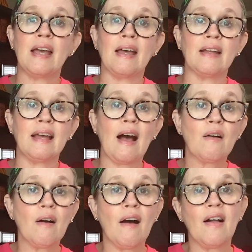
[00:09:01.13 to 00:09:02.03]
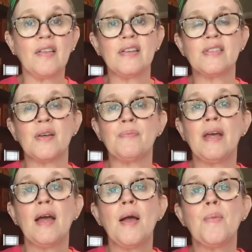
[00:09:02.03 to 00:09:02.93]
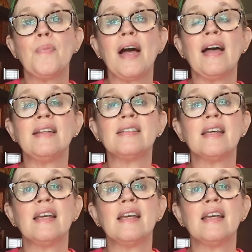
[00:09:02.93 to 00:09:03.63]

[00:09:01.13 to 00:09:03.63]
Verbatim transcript: and alcoholism, but